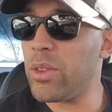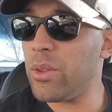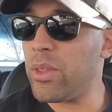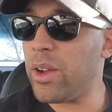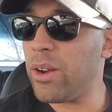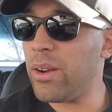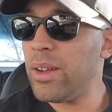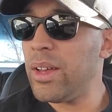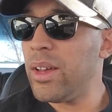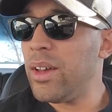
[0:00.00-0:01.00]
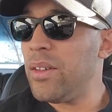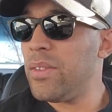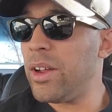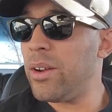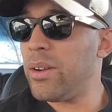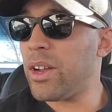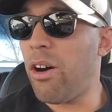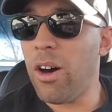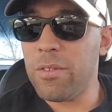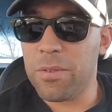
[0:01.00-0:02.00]
whether they're they're
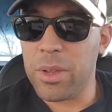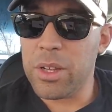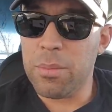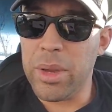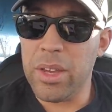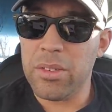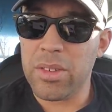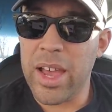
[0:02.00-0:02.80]
conflict based.